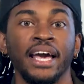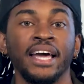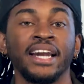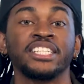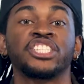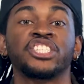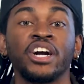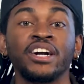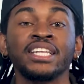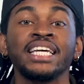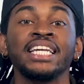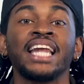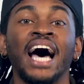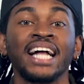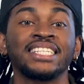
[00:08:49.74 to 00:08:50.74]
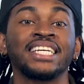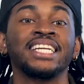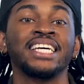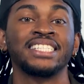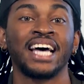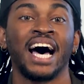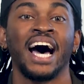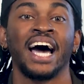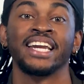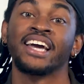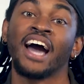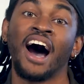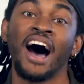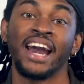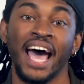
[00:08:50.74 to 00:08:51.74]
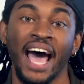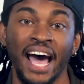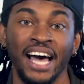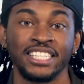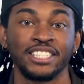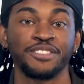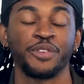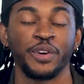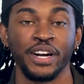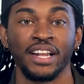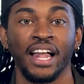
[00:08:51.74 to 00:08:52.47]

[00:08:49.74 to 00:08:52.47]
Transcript: And it's certainly not the design God has for your